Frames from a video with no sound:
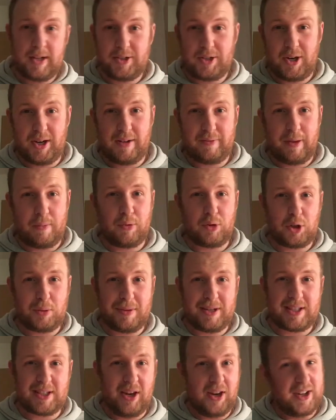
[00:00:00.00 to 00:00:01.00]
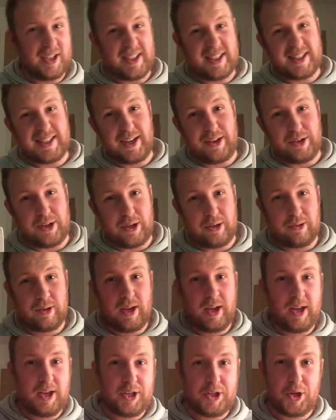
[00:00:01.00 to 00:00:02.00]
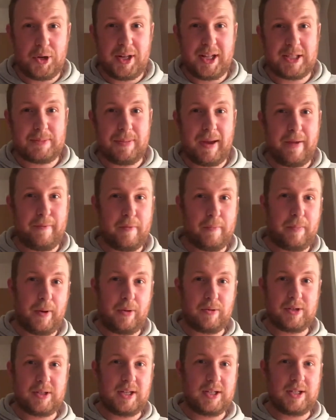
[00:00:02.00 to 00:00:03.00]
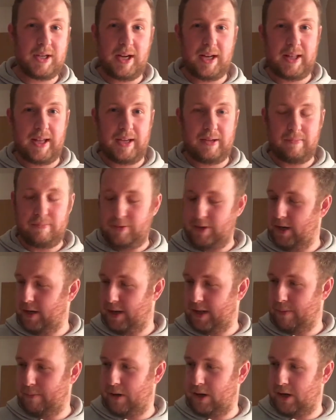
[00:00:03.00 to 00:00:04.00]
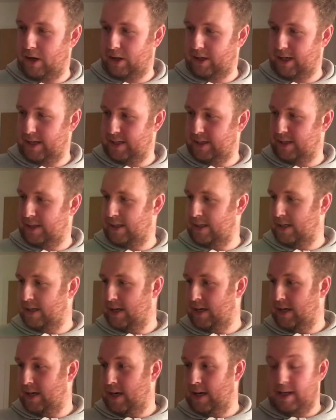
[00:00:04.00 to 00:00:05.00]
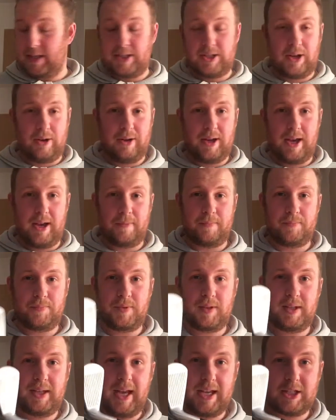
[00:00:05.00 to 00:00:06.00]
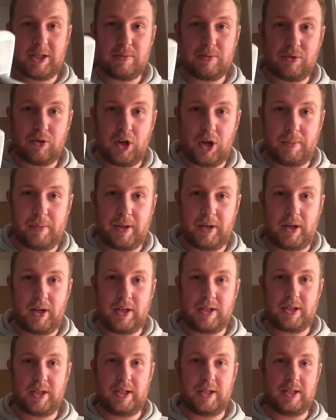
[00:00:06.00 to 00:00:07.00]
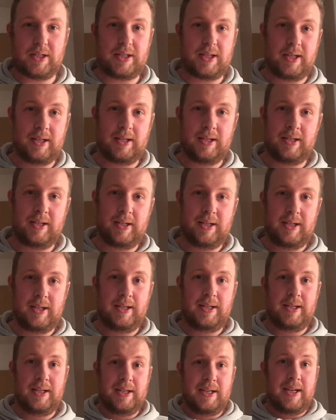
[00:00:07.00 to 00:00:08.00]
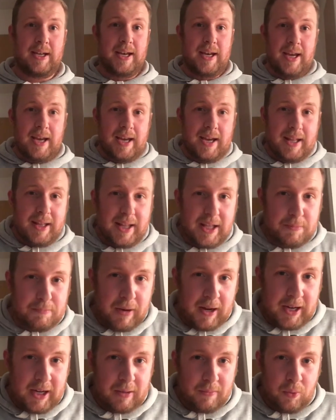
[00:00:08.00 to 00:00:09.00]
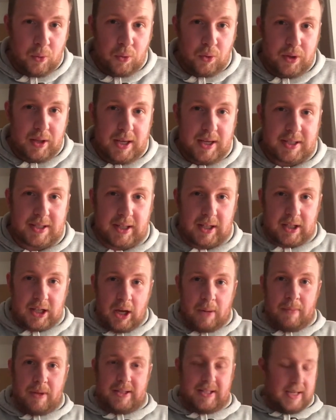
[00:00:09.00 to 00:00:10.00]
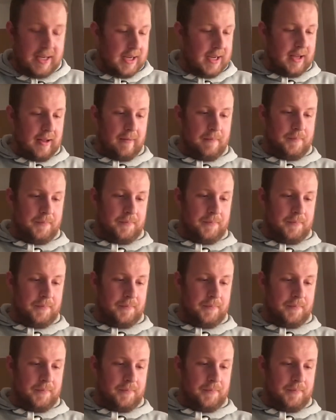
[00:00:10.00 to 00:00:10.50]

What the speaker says: I'm not going to be tight and tell you you need to pay for postage. None of that malarkey. So yeah, get subscribing, guys, because there's plenty of more of these to come, I tell you.